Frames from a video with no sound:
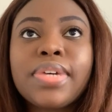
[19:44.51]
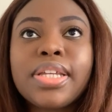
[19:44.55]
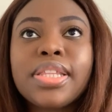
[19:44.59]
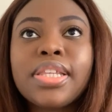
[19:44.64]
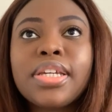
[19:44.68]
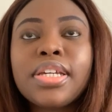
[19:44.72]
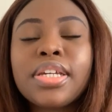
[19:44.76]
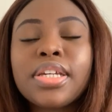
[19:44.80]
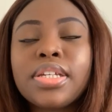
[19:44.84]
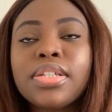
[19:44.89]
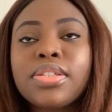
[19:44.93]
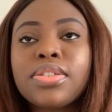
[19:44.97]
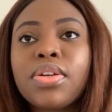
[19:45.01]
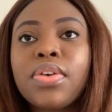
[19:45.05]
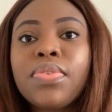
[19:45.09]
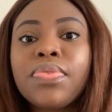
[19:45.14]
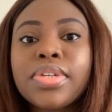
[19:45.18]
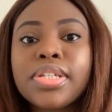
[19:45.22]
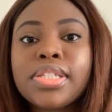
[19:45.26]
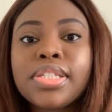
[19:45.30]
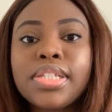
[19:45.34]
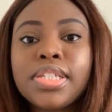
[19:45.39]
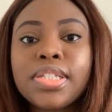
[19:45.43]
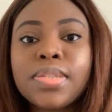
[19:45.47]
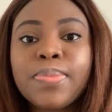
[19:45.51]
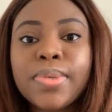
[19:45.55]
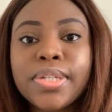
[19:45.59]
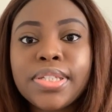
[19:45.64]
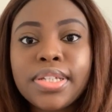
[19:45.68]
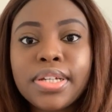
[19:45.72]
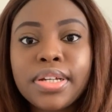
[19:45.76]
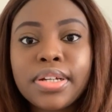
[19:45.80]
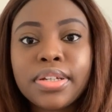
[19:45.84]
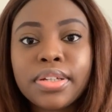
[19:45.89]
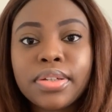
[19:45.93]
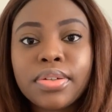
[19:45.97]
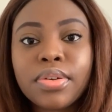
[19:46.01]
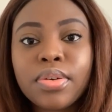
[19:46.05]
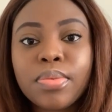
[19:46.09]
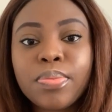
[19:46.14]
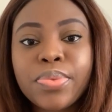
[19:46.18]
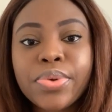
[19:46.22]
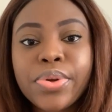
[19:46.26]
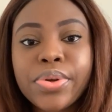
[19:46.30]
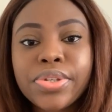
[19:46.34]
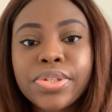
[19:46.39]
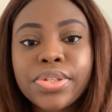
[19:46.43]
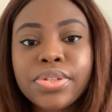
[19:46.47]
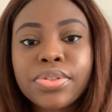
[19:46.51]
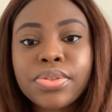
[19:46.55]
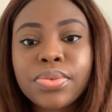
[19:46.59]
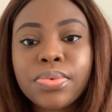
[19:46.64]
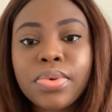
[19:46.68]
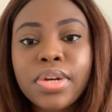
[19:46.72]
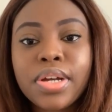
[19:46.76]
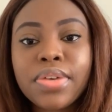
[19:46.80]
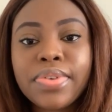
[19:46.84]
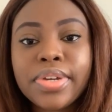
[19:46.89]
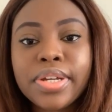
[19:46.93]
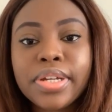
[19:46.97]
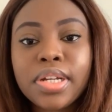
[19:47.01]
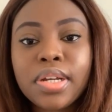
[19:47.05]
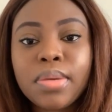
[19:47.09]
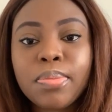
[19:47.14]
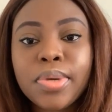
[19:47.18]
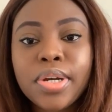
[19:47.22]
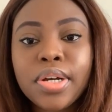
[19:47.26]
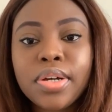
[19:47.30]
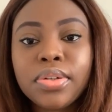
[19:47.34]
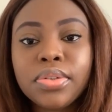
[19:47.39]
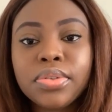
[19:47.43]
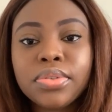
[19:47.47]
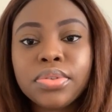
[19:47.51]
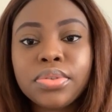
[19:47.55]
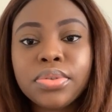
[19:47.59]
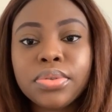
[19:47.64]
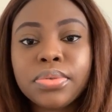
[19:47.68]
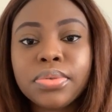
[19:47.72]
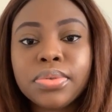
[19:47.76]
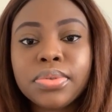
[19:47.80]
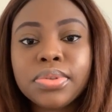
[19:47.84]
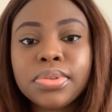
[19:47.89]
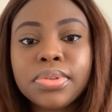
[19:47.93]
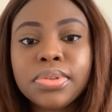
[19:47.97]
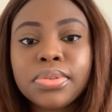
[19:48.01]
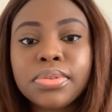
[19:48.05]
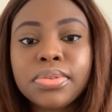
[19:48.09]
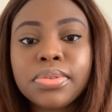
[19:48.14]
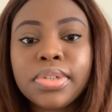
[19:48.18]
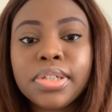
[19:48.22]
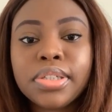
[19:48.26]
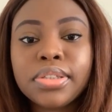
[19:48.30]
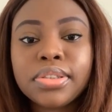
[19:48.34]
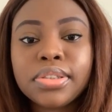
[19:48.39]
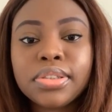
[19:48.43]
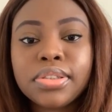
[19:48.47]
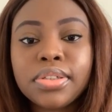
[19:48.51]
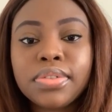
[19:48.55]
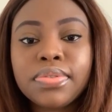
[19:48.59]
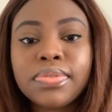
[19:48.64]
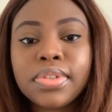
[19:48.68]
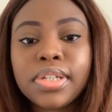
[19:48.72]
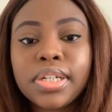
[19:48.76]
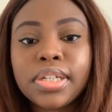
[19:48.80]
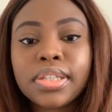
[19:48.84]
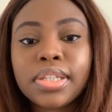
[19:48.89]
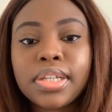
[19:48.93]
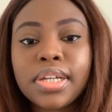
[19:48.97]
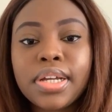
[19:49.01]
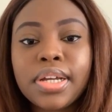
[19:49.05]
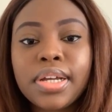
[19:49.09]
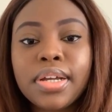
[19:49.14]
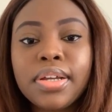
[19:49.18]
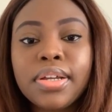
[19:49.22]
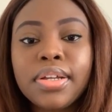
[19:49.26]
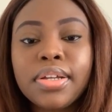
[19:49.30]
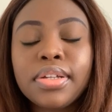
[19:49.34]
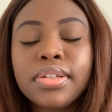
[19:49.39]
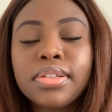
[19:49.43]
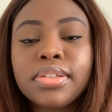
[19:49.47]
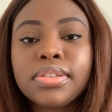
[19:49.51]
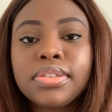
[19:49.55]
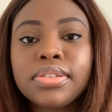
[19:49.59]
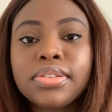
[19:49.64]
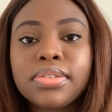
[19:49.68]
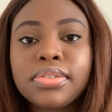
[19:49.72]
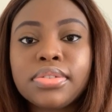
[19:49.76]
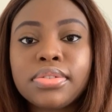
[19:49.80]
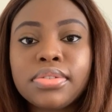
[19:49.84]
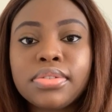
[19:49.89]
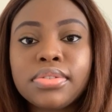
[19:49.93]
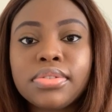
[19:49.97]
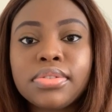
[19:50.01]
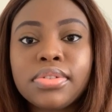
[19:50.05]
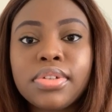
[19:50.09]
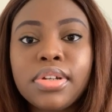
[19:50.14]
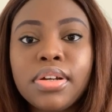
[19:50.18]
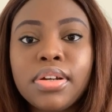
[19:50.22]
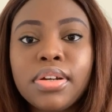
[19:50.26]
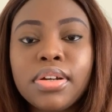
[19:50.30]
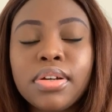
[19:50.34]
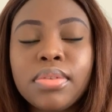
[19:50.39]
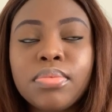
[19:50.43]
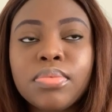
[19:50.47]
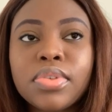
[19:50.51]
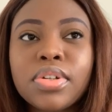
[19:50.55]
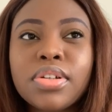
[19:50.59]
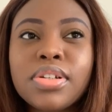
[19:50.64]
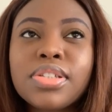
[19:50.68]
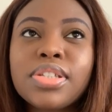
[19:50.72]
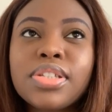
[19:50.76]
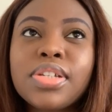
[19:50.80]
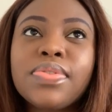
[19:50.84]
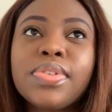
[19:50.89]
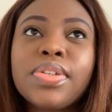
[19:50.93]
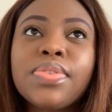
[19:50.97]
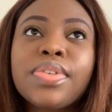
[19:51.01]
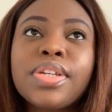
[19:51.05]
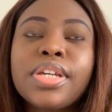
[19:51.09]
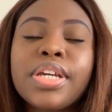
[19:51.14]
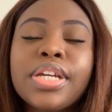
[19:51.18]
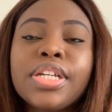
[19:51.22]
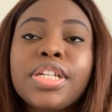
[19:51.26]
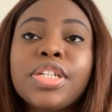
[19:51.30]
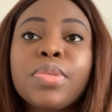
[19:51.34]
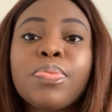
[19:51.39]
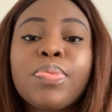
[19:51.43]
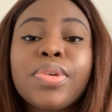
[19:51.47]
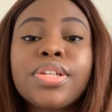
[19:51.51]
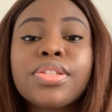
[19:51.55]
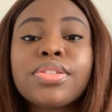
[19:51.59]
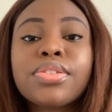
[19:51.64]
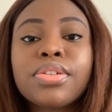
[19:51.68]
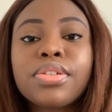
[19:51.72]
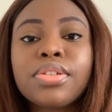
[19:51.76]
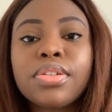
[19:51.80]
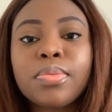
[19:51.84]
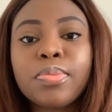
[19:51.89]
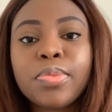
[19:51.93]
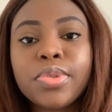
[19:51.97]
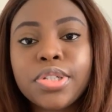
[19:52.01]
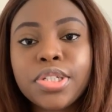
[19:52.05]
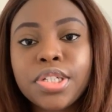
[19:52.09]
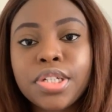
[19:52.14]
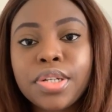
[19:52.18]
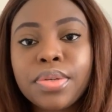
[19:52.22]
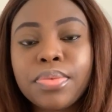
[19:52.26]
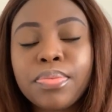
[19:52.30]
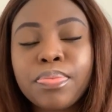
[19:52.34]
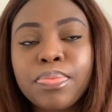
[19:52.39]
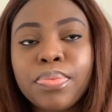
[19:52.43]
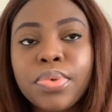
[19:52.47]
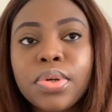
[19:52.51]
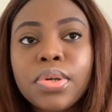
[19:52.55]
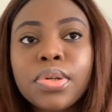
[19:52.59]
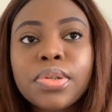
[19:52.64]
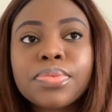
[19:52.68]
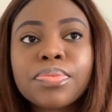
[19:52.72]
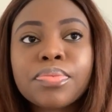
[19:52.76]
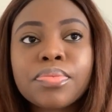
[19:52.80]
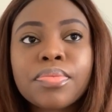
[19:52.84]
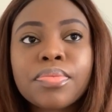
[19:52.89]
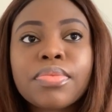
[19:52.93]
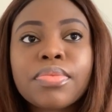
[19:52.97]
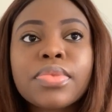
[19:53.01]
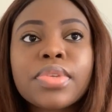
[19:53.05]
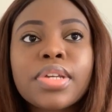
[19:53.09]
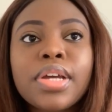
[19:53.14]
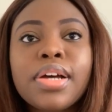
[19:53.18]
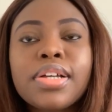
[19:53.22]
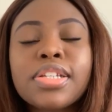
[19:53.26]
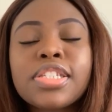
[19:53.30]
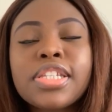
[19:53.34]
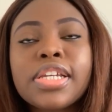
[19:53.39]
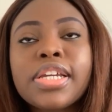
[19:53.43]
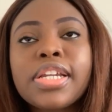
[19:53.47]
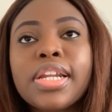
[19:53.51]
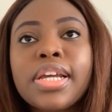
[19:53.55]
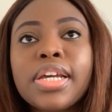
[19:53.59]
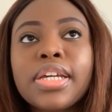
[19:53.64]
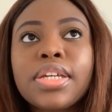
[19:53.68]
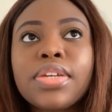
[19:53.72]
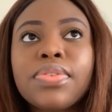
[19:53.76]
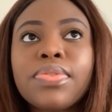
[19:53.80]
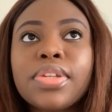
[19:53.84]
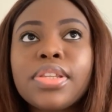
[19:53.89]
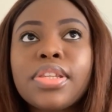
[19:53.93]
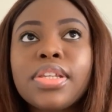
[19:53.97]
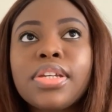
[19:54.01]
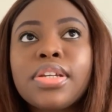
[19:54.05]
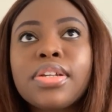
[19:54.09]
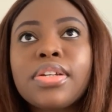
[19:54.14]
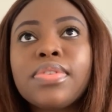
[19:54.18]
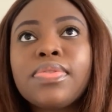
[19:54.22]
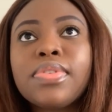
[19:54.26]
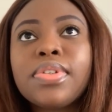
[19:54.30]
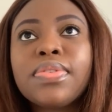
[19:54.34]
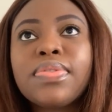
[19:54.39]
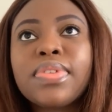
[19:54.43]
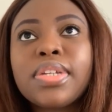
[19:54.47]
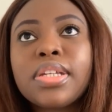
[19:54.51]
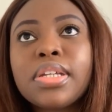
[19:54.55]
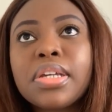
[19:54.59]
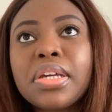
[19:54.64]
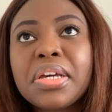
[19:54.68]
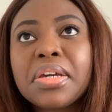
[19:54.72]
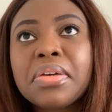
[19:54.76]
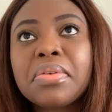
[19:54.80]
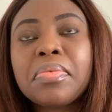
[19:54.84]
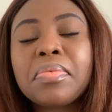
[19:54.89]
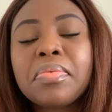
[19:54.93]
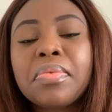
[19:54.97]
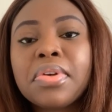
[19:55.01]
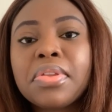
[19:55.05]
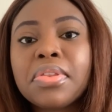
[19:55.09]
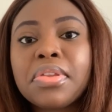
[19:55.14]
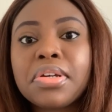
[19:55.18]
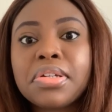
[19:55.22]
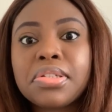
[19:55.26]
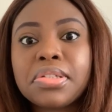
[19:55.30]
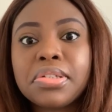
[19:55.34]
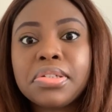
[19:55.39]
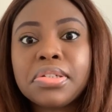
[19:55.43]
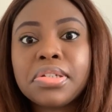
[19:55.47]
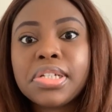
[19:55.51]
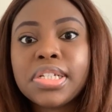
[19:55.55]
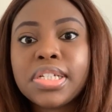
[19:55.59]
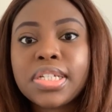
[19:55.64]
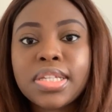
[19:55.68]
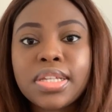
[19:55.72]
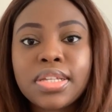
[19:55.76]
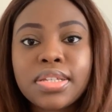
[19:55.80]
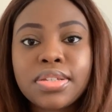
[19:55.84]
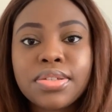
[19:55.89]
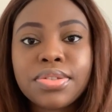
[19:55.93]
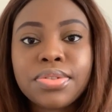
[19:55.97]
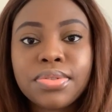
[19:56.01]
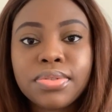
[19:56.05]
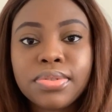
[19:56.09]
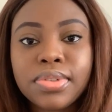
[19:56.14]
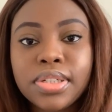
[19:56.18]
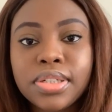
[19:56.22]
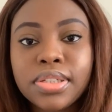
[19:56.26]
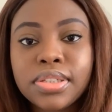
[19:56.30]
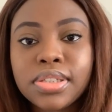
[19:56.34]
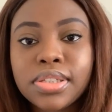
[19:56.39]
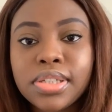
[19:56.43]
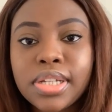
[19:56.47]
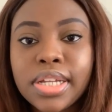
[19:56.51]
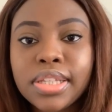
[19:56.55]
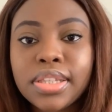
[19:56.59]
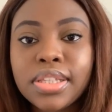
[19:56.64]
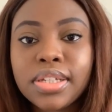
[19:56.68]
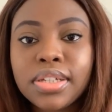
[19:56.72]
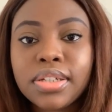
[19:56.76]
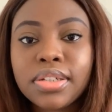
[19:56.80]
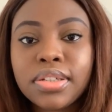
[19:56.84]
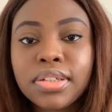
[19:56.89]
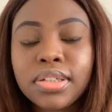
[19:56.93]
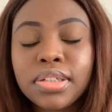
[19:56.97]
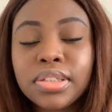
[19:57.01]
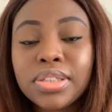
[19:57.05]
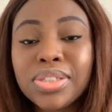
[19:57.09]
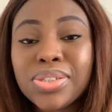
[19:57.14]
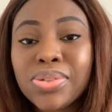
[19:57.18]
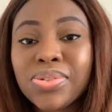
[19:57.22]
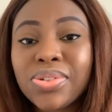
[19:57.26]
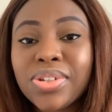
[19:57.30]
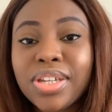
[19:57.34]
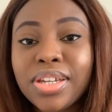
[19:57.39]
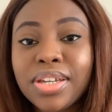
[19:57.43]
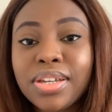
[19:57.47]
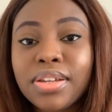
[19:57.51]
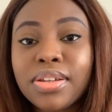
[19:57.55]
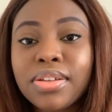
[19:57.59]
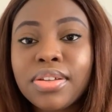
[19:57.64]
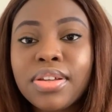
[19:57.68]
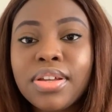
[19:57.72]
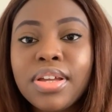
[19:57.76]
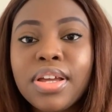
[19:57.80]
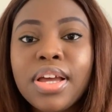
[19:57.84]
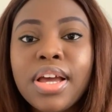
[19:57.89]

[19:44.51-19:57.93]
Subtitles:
I think it's obviously better in comparison to what I've heard about Toronto and stuff like that. So cost of living here, it depends on your budget, but I'll say, like, if you're thinking of leaving, yeah, $1,000 as a student, I think it's okay.